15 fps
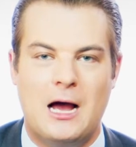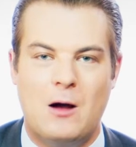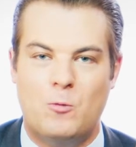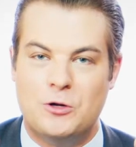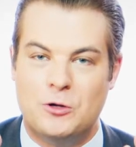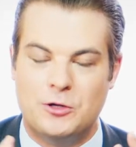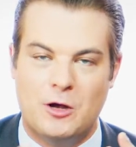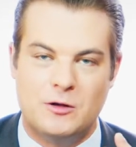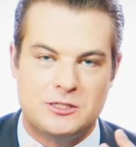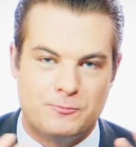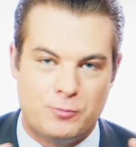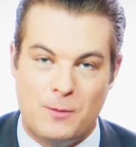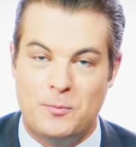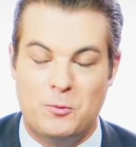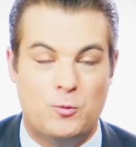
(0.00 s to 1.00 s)
we all know it's a
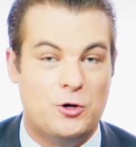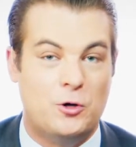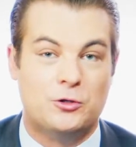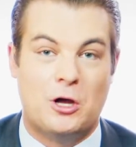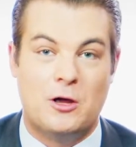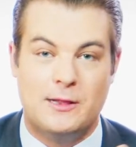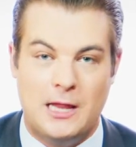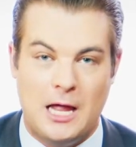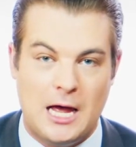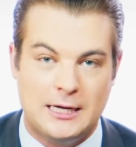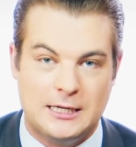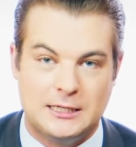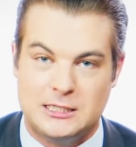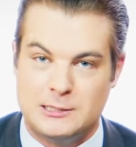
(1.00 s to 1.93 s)
problem, we all don't like it,